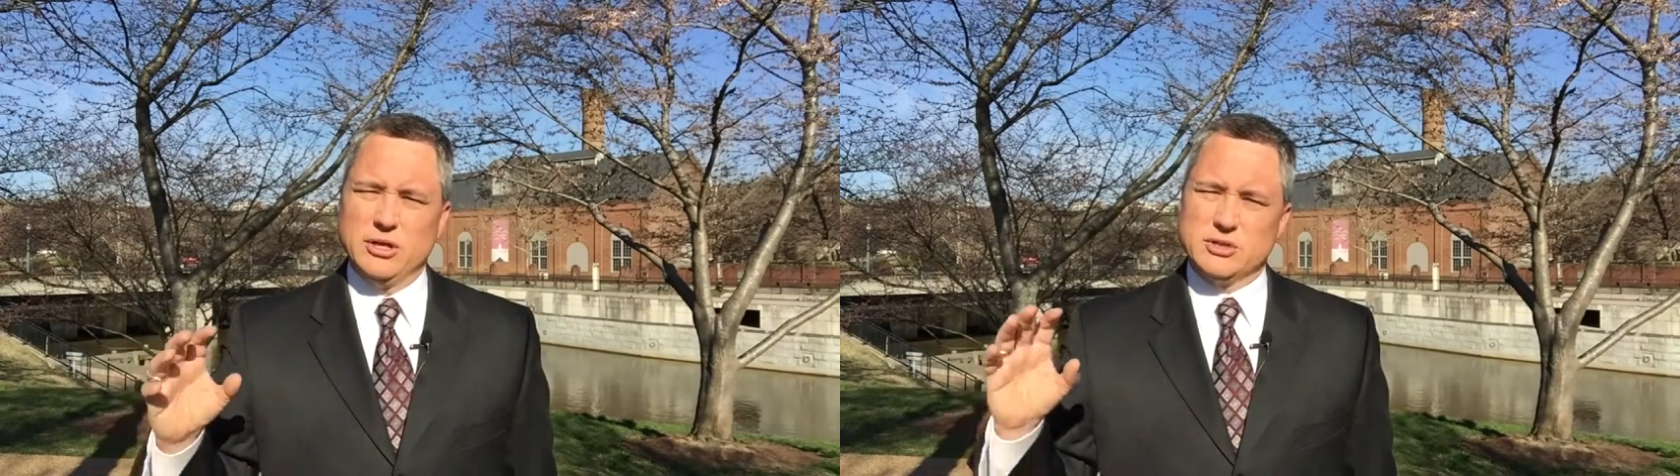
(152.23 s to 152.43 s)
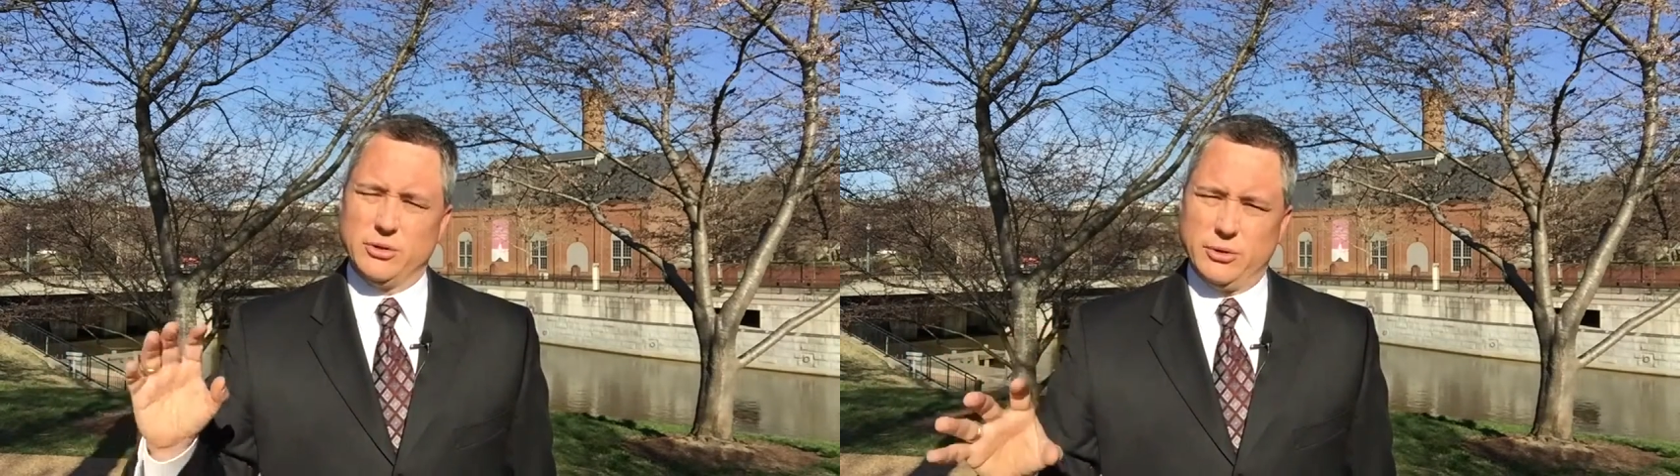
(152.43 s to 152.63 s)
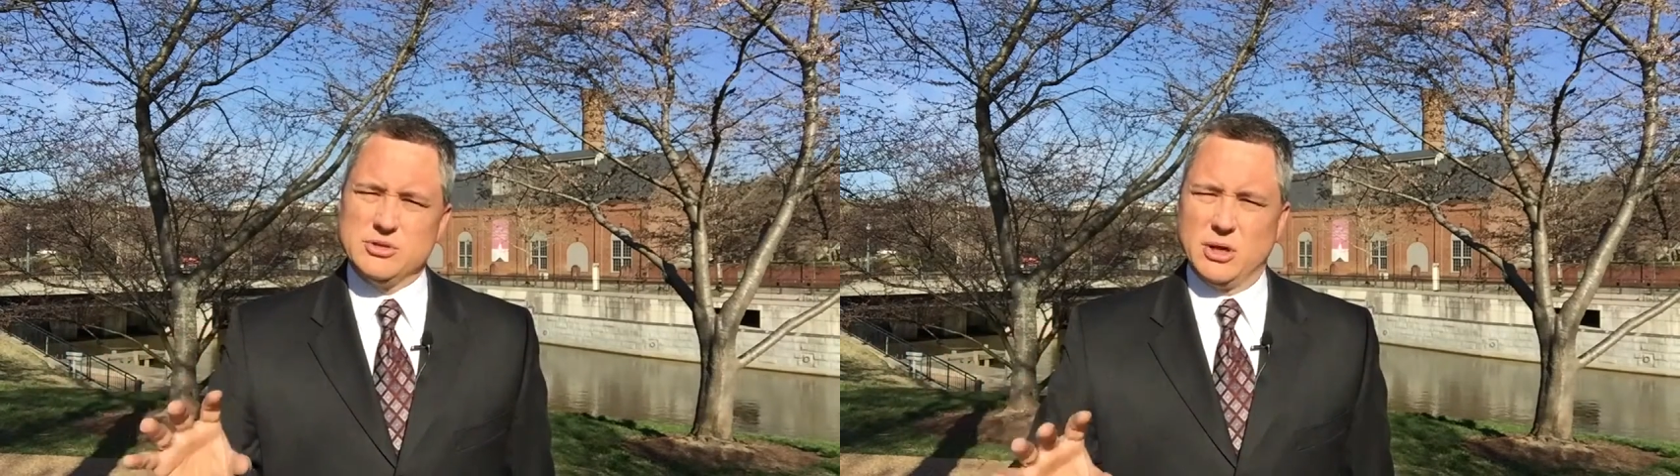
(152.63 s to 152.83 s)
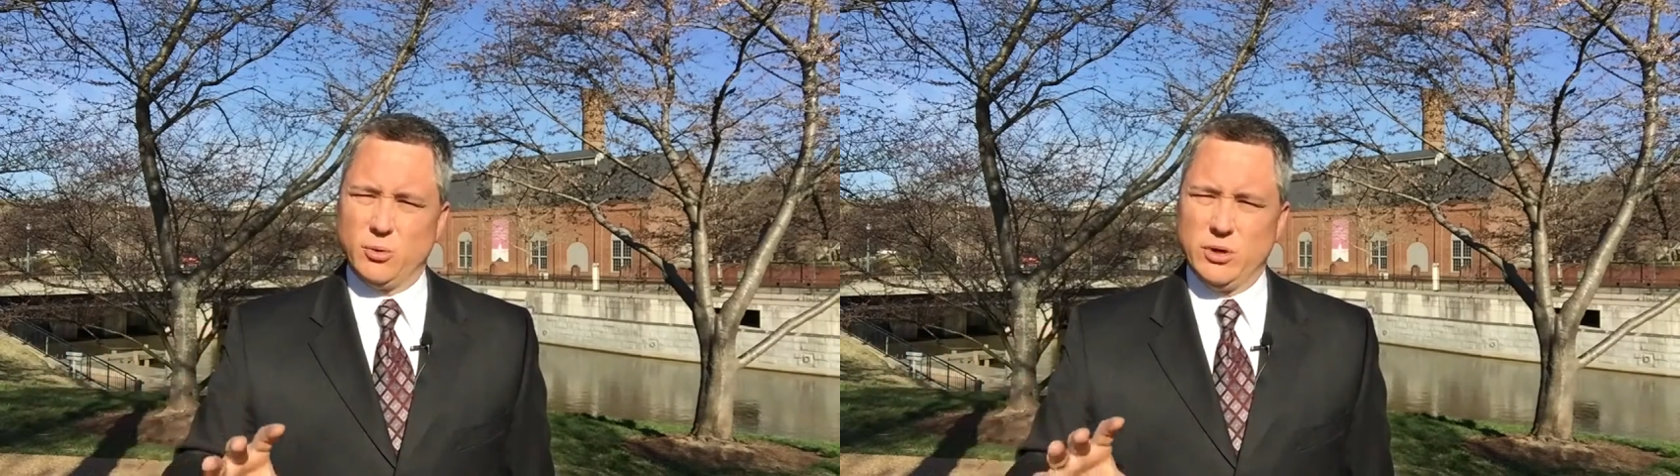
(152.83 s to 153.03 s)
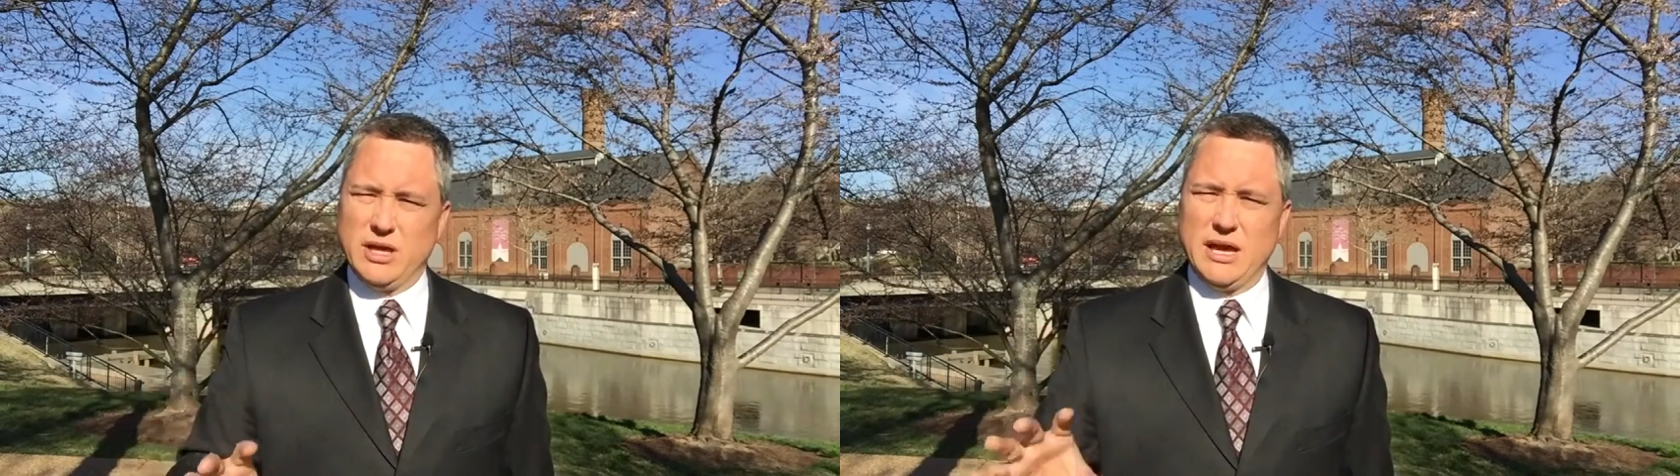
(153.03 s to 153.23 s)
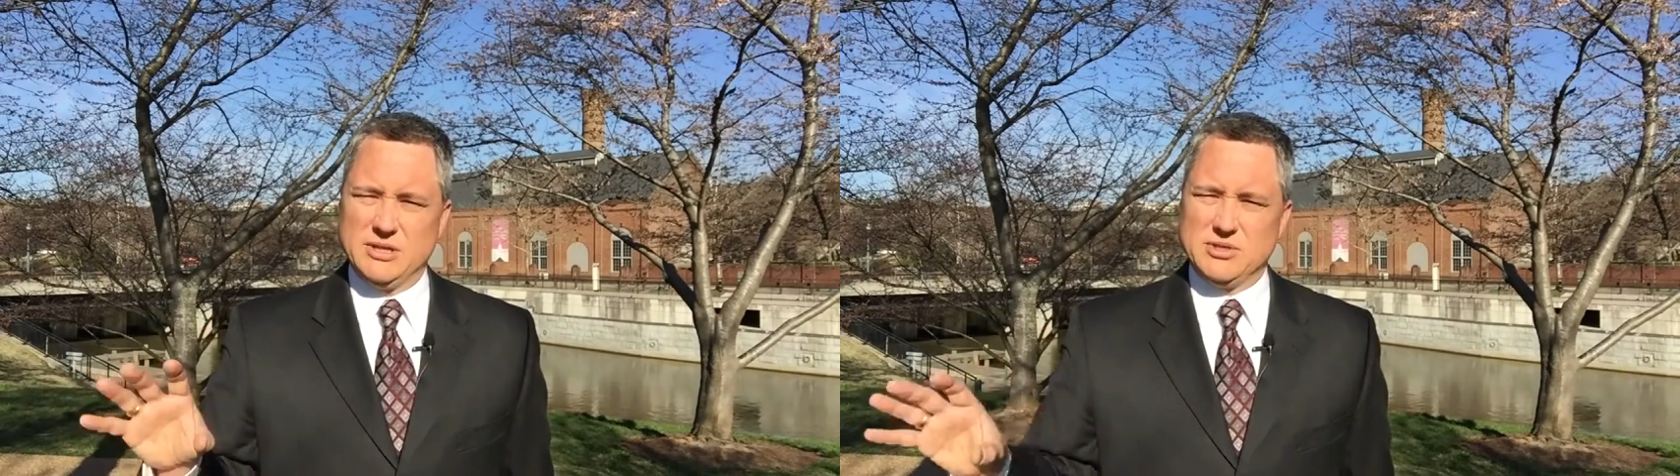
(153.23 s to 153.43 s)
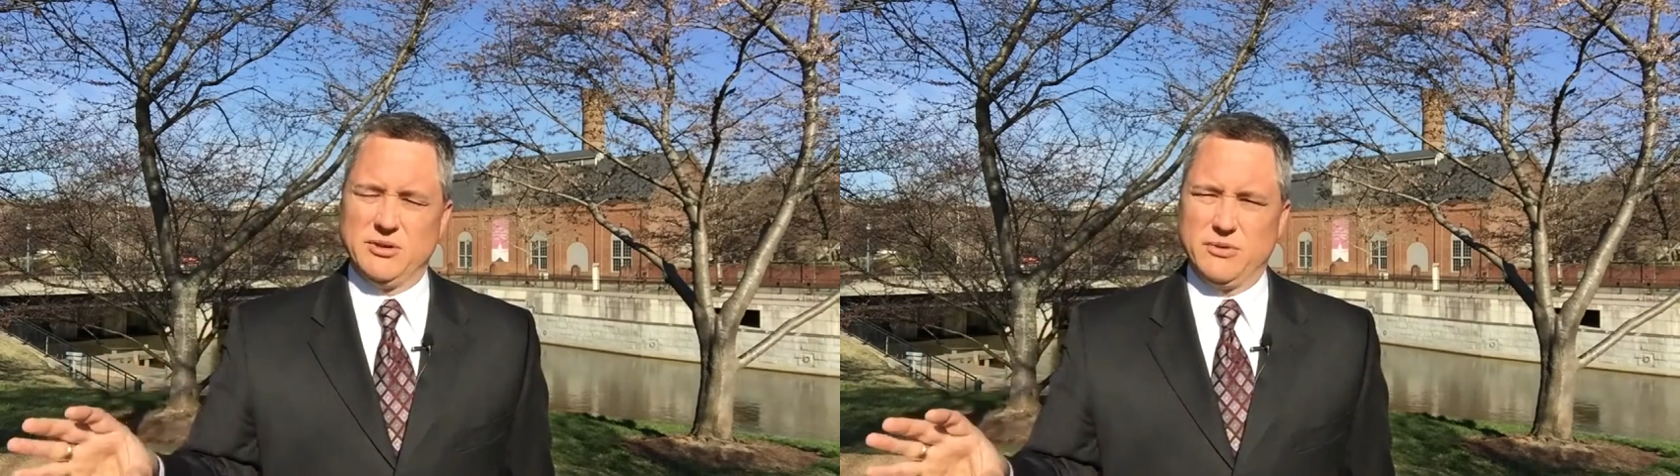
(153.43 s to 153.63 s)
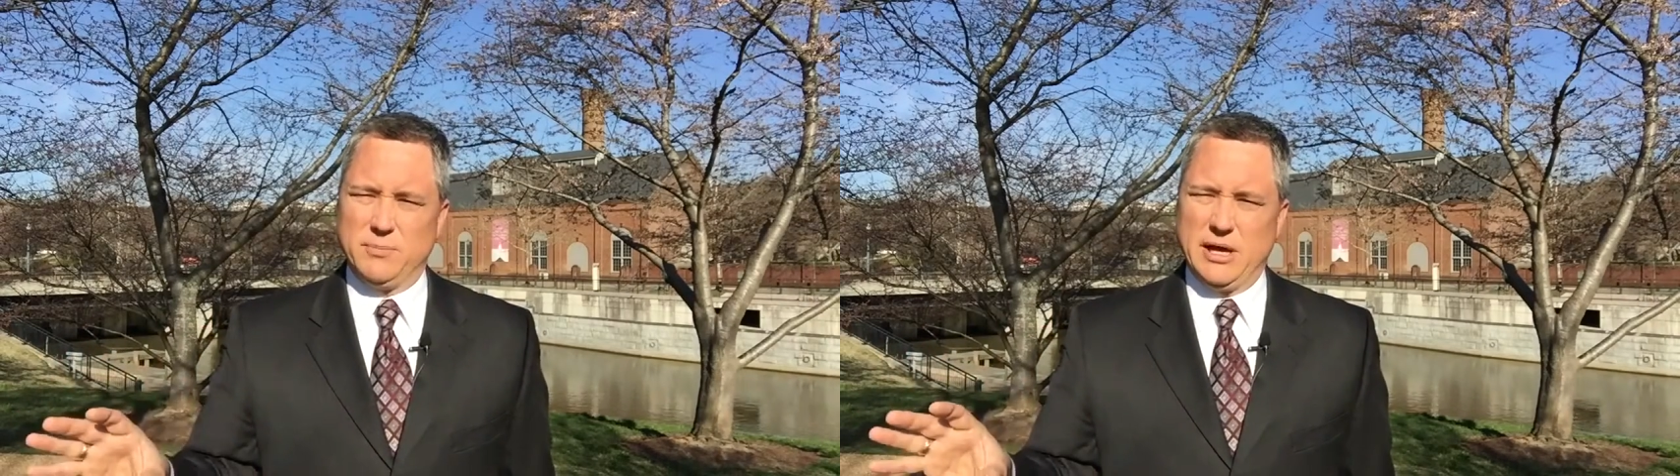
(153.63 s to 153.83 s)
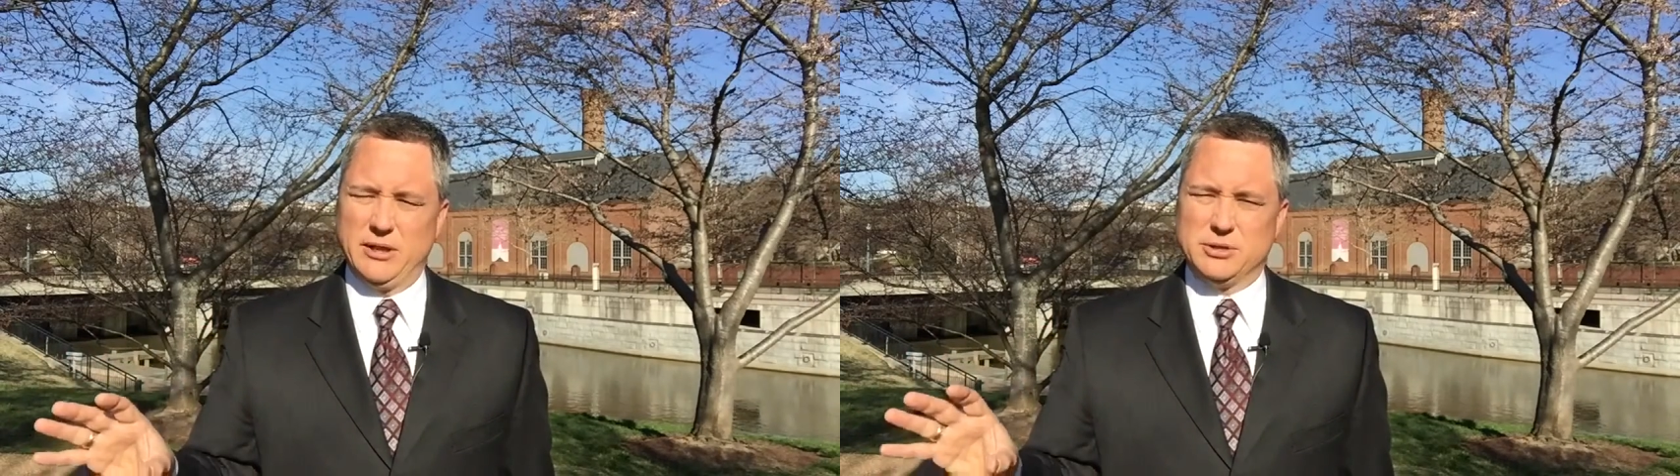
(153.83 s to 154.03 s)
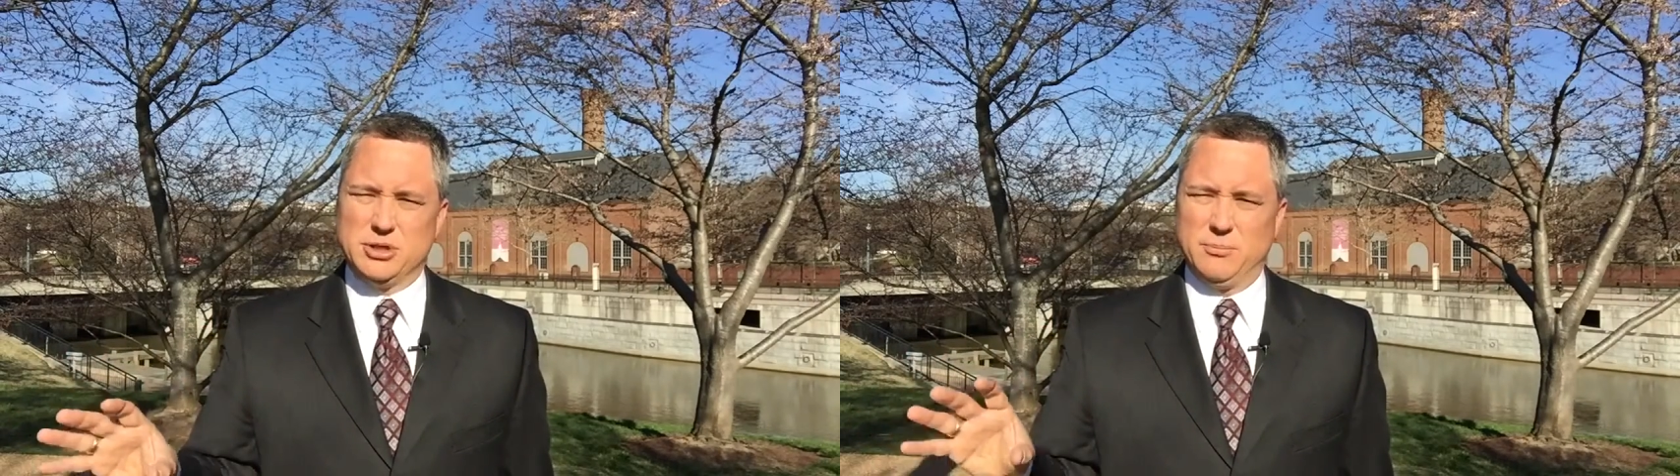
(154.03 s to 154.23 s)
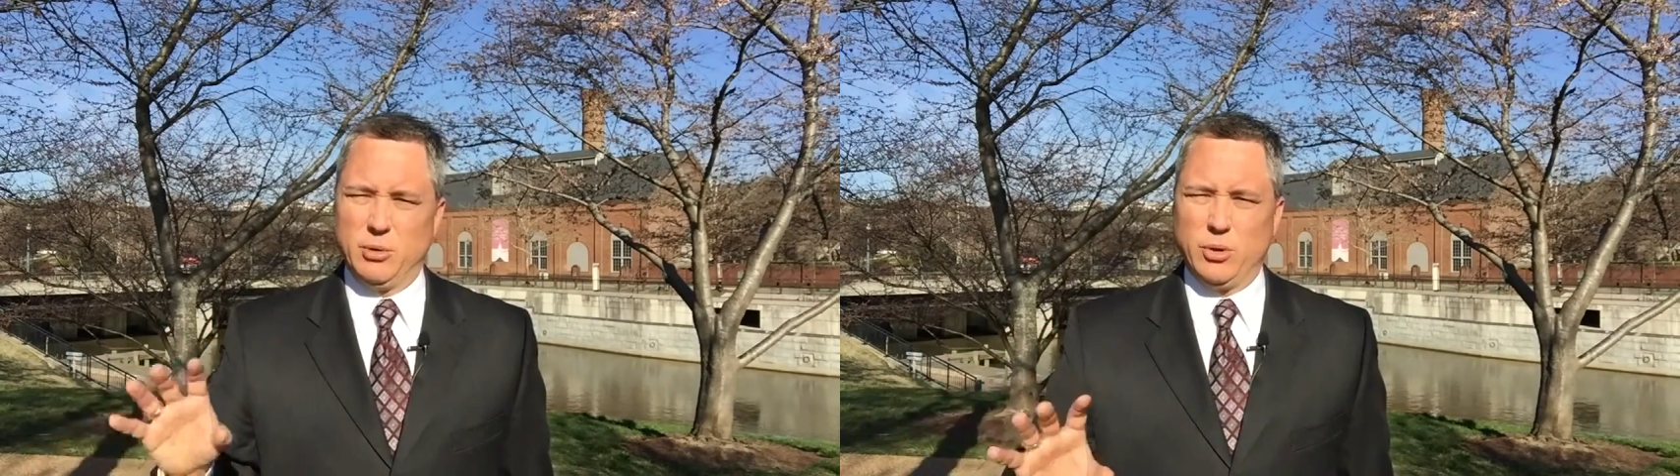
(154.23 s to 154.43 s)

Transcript: So there is a recasting of the balance sheet,